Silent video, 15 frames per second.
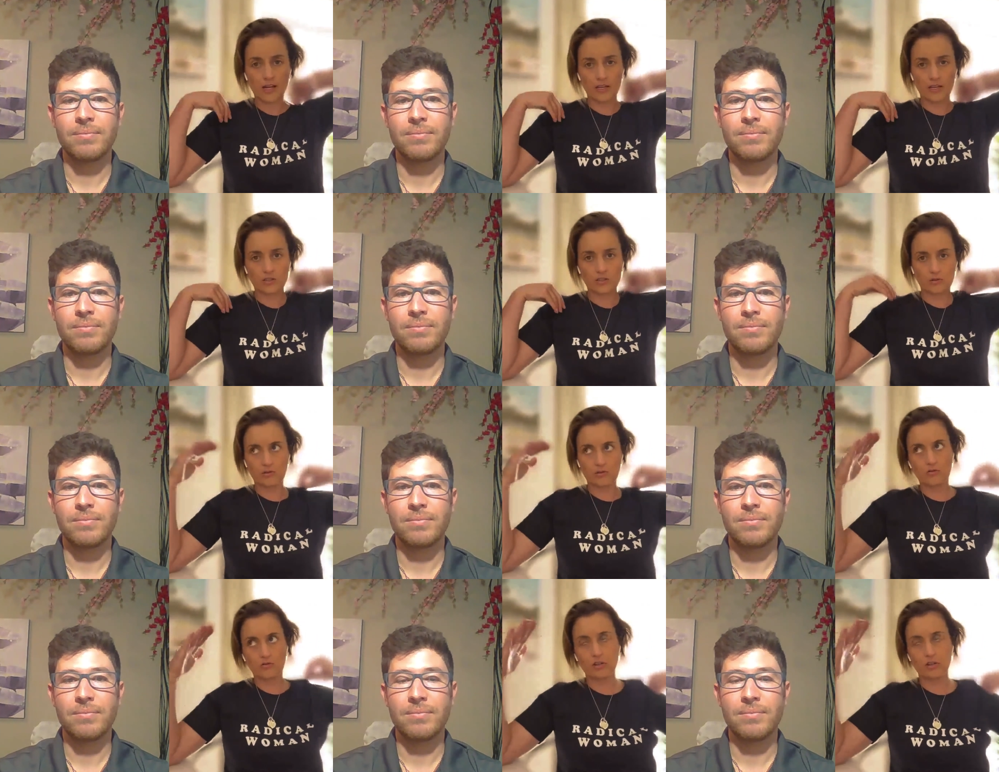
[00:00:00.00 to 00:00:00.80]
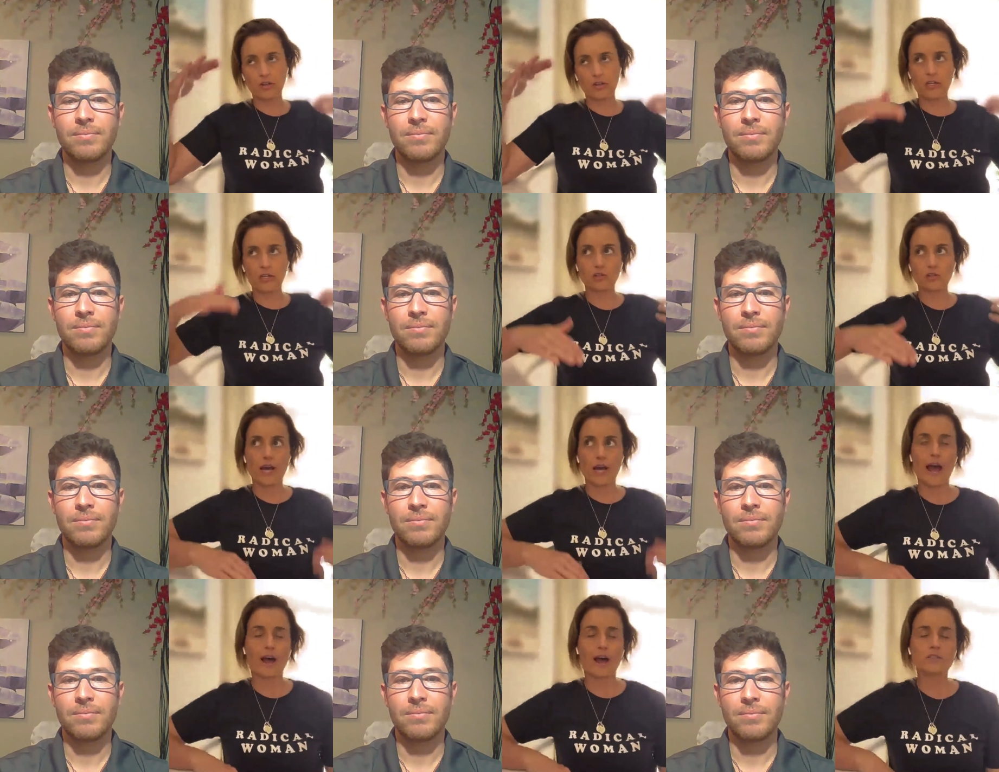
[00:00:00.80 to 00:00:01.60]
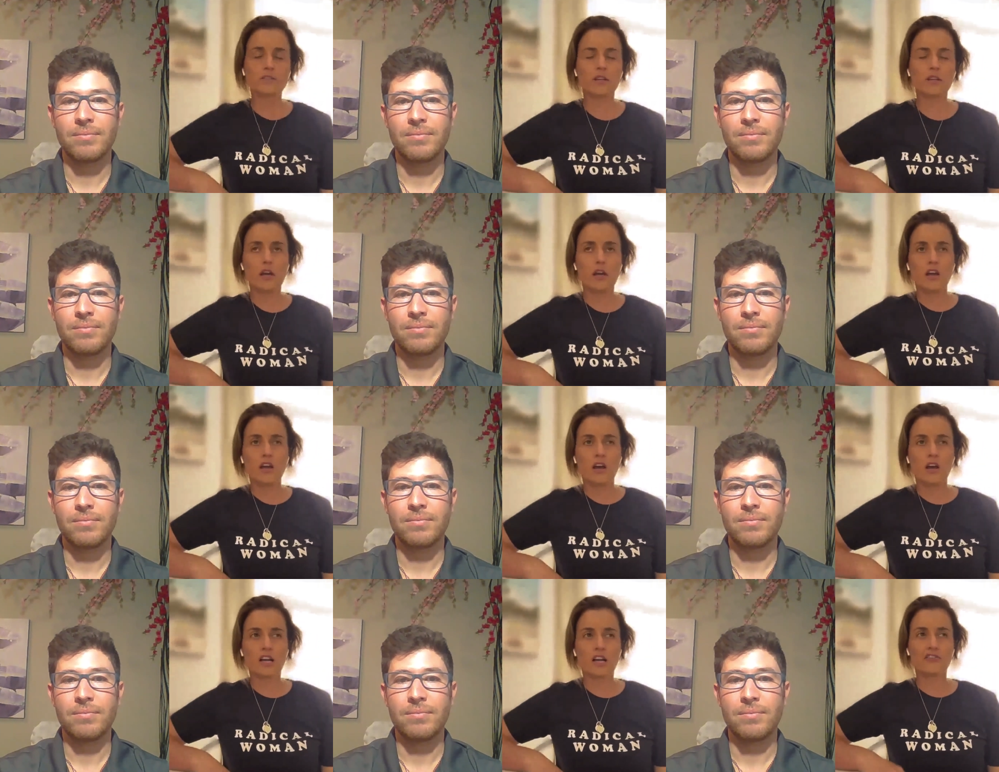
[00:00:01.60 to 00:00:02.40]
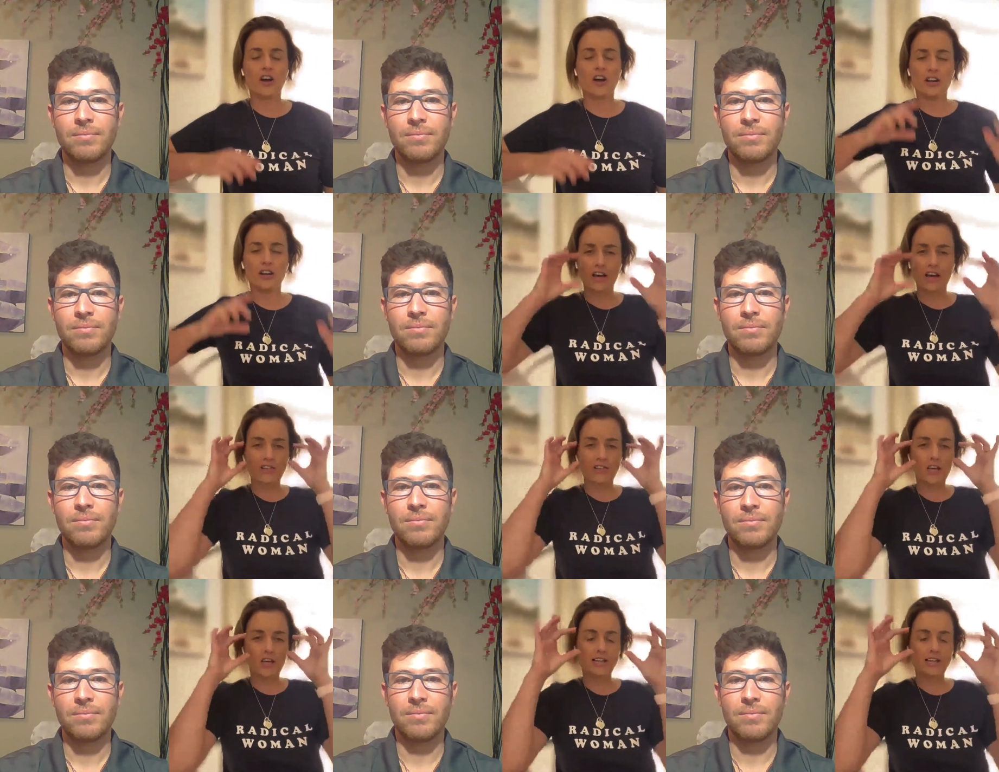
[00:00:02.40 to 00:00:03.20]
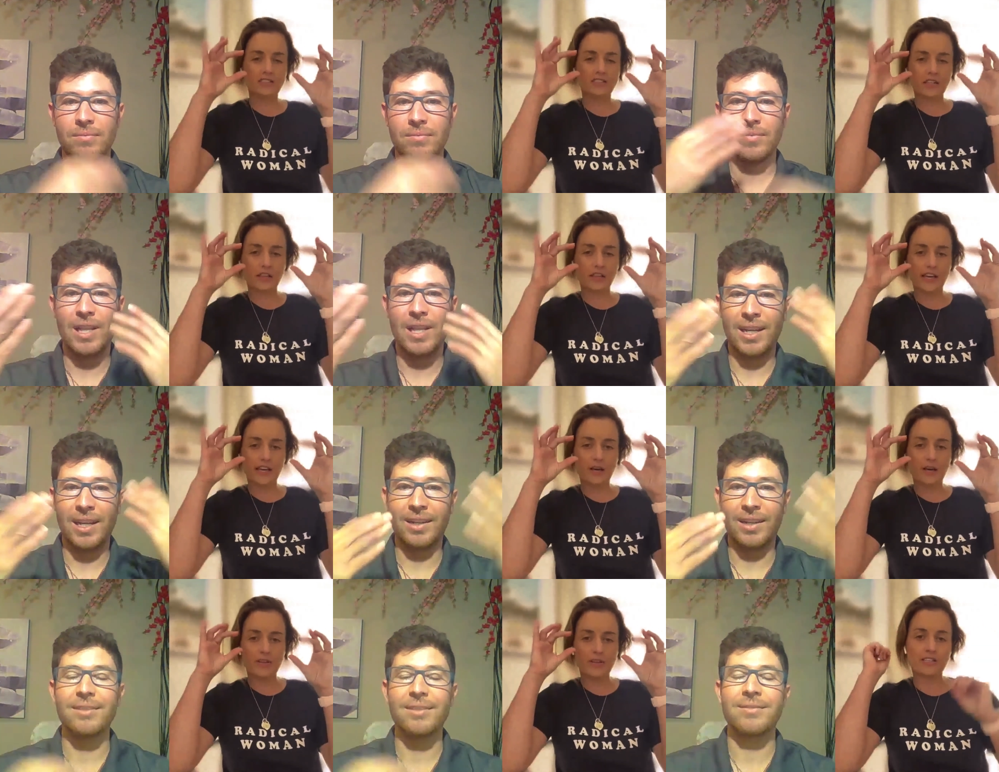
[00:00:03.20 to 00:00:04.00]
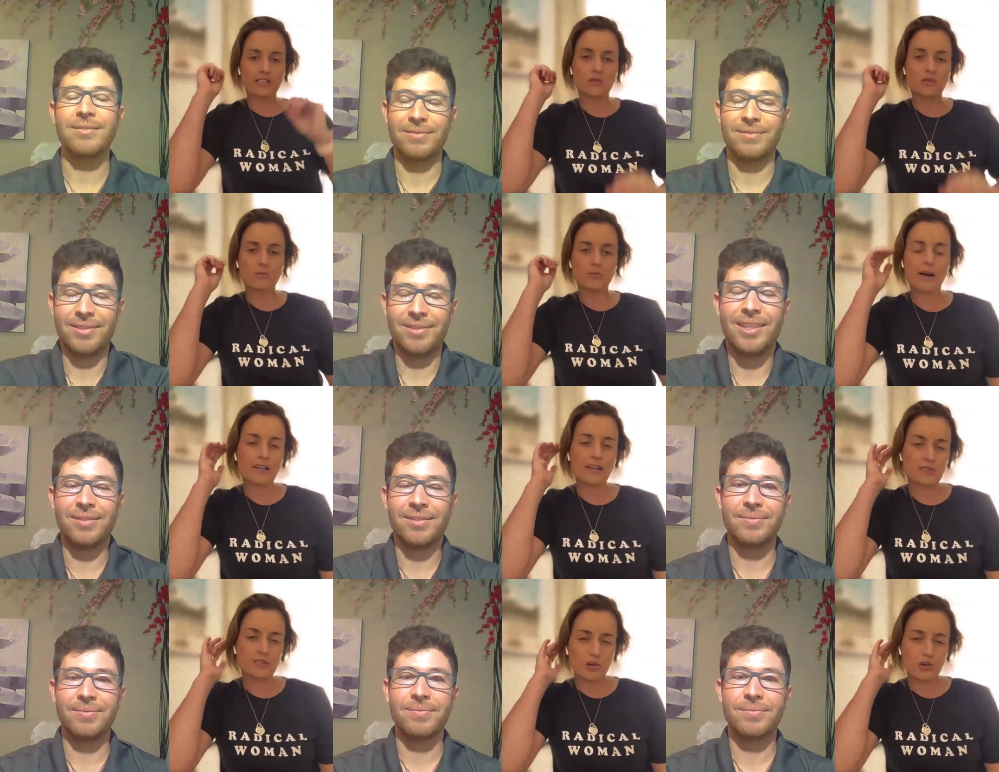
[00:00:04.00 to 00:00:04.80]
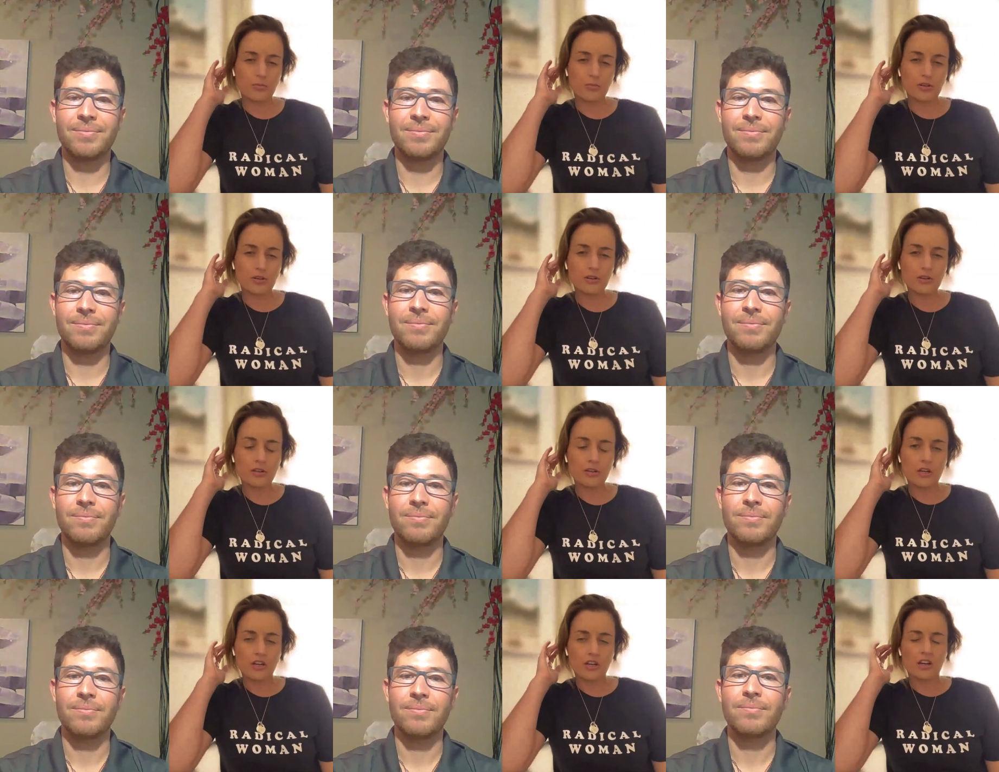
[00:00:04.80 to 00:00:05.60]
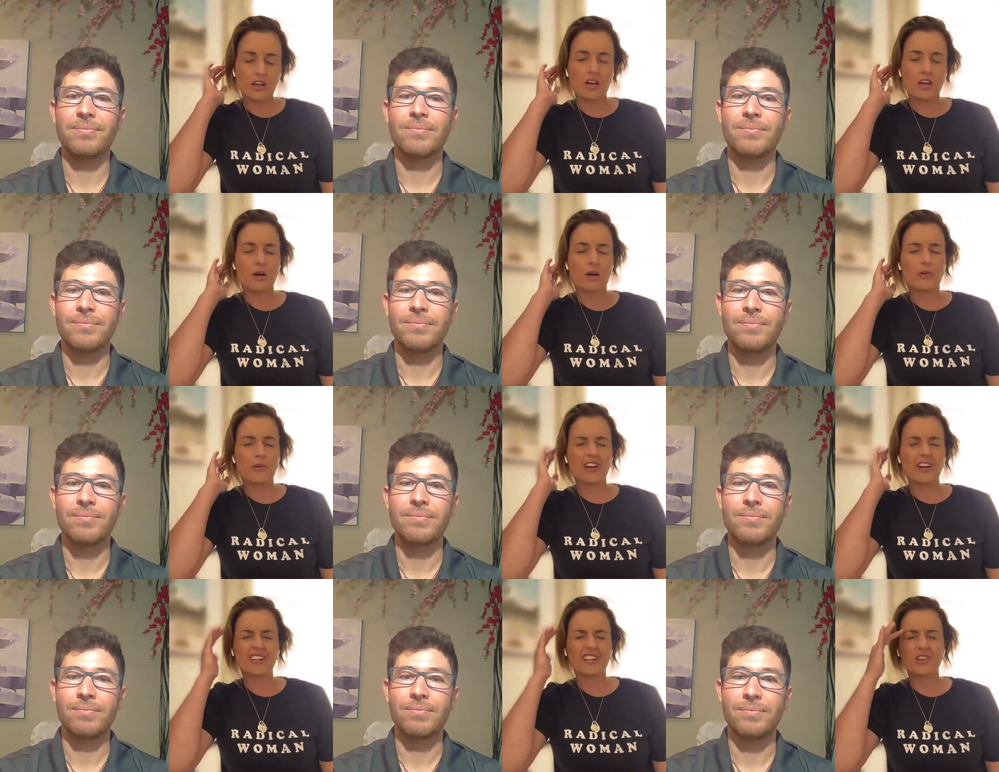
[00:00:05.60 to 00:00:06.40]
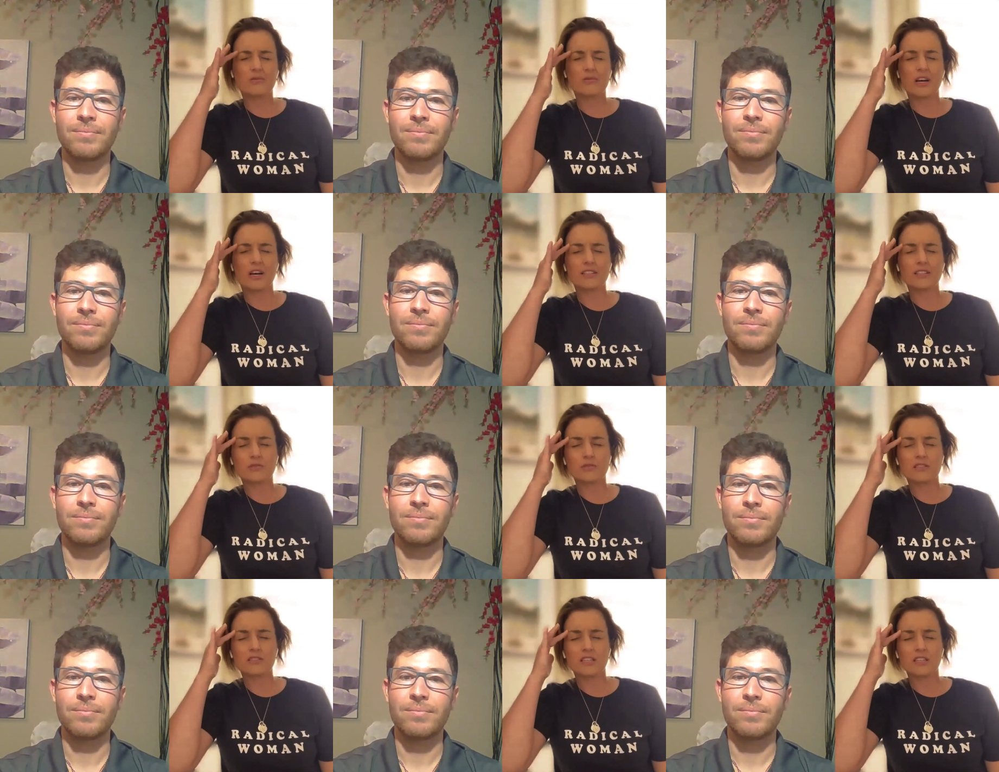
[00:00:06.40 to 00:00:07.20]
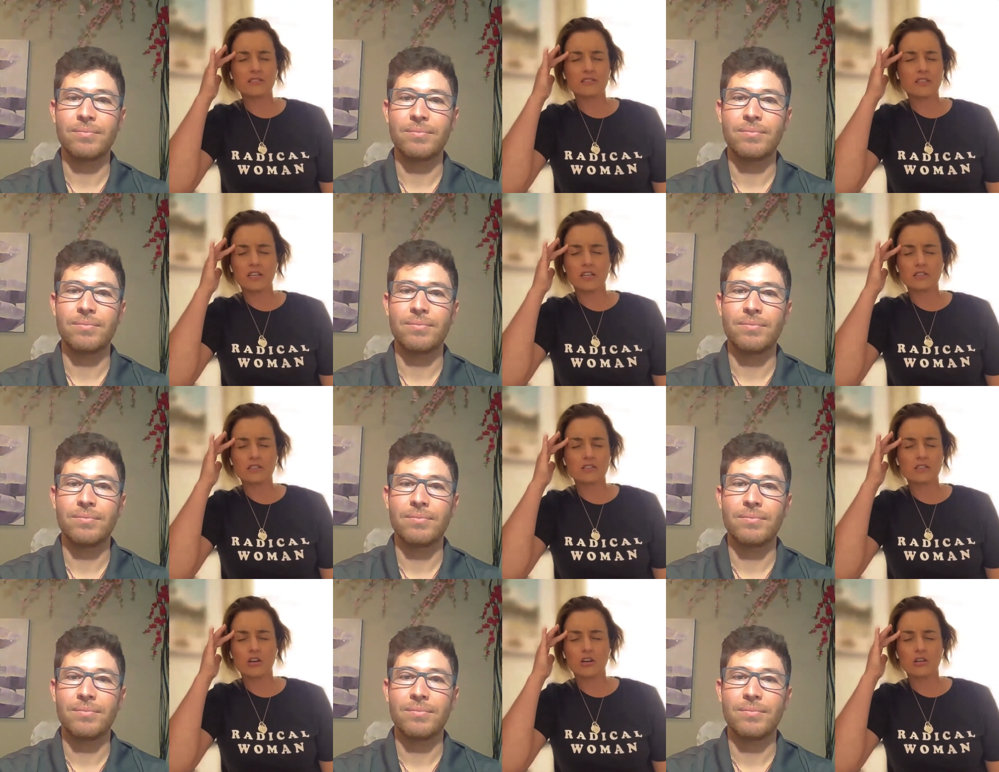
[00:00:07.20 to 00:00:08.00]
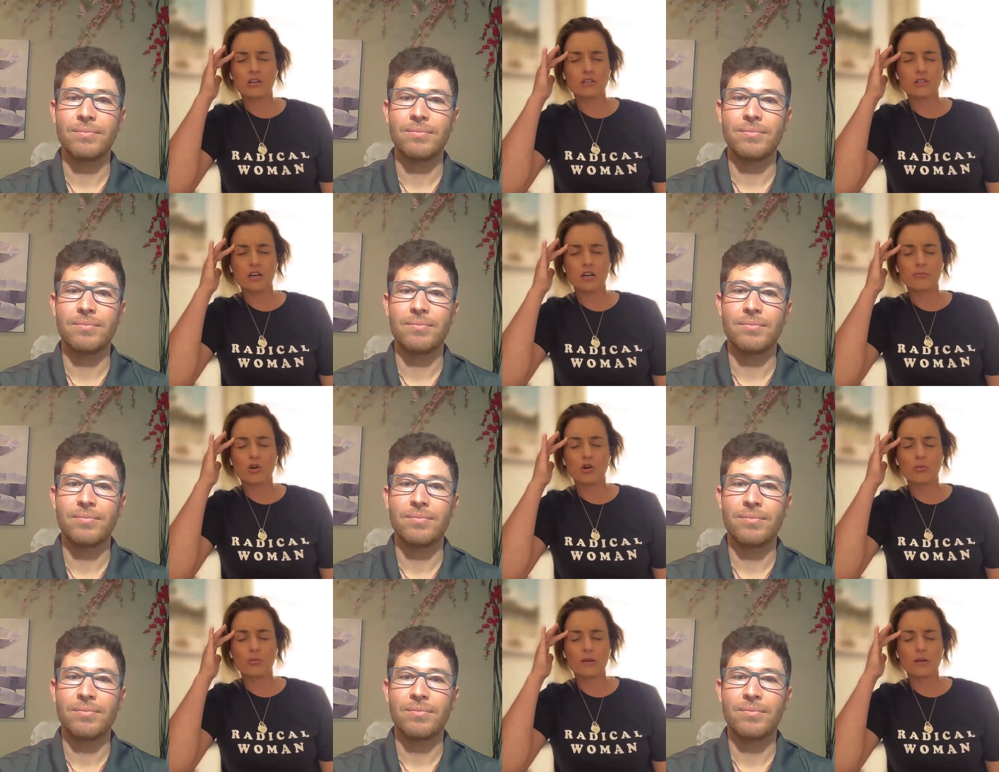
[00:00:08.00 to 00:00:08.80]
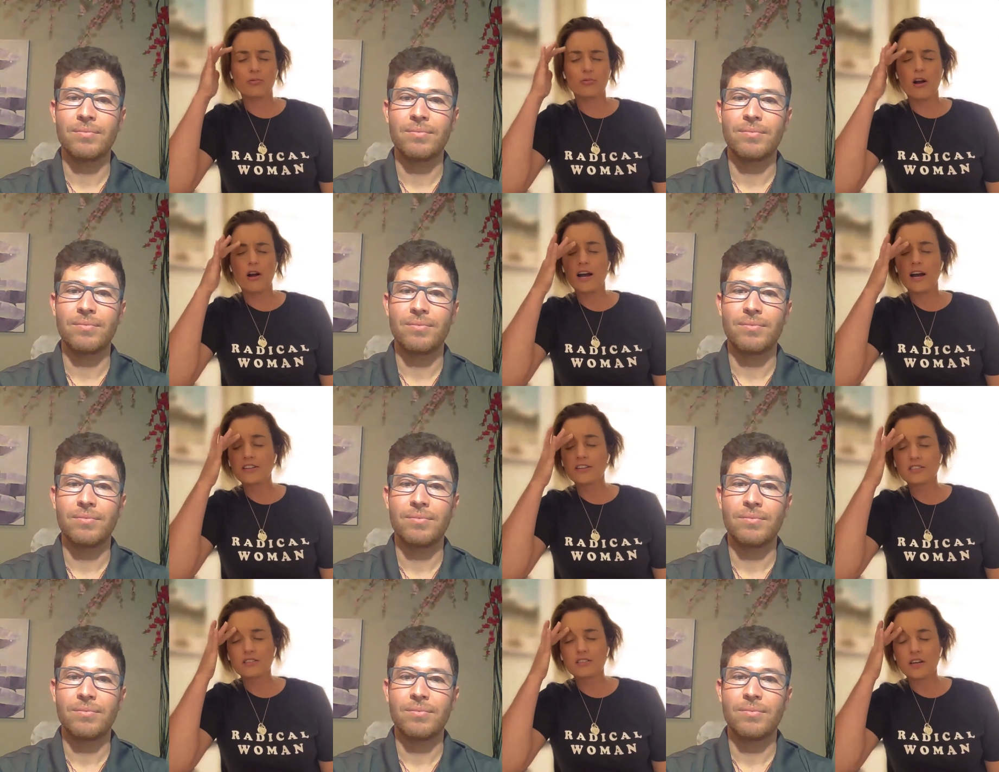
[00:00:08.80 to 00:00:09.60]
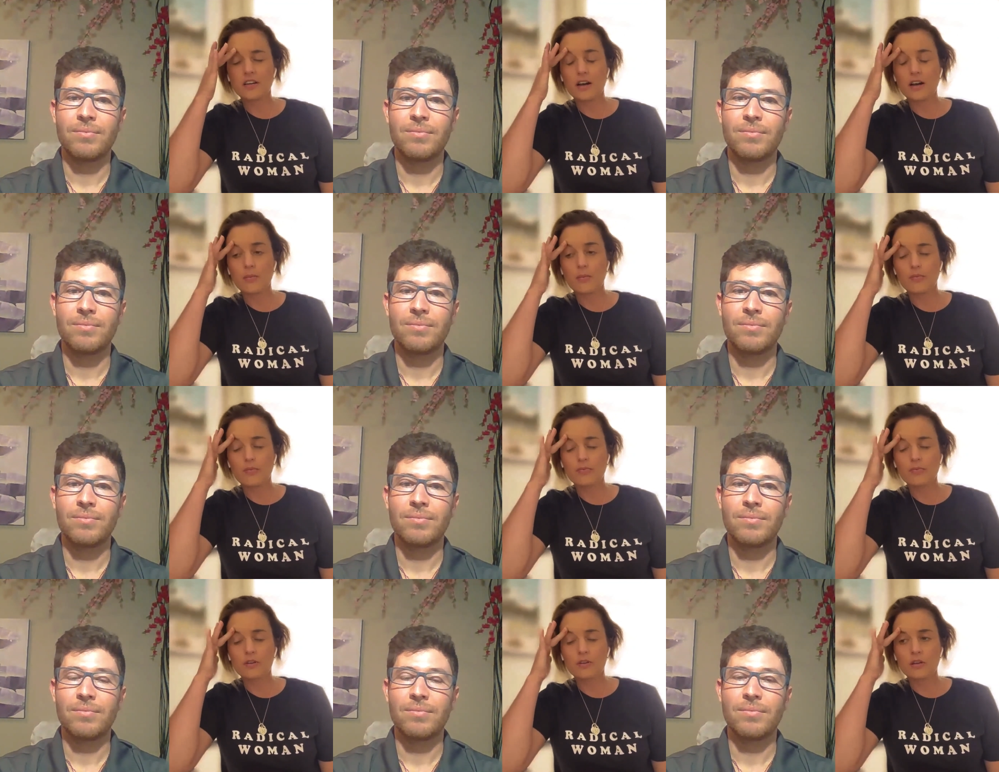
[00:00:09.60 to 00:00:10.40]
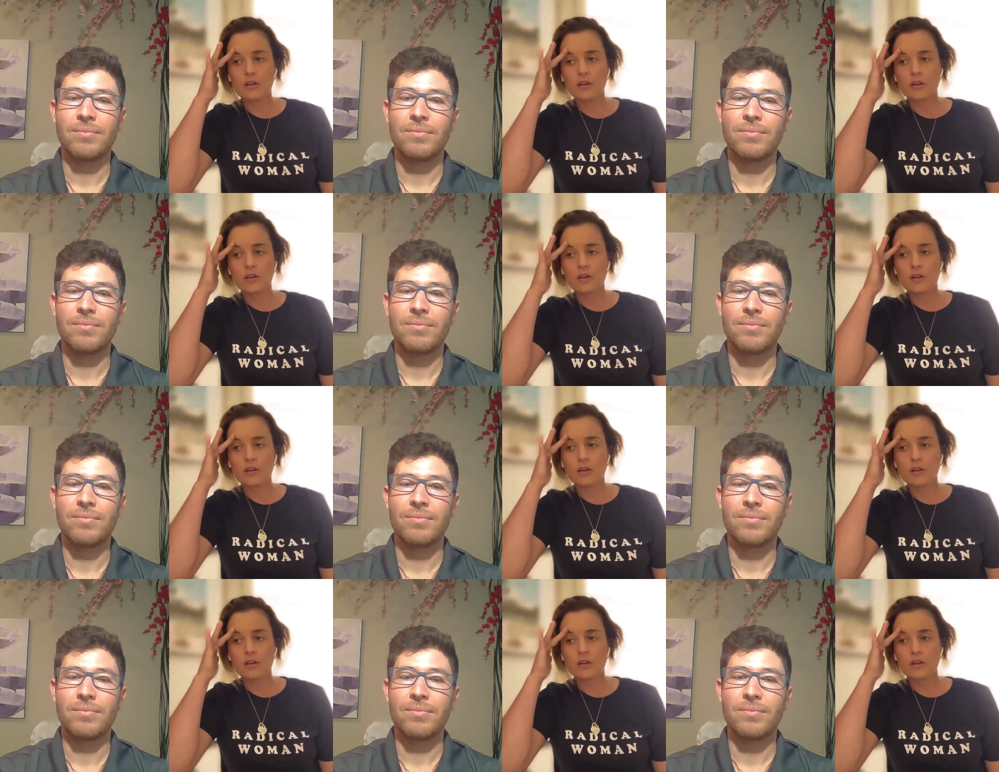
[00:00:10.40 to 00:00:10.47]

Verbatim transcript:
Speaker 1: like into a, you know, into a house, I can find I have a lasting glare, but that's with my eyes open. Um, when I close my eyes, I'm just testing. It's not abnormally bright. Um,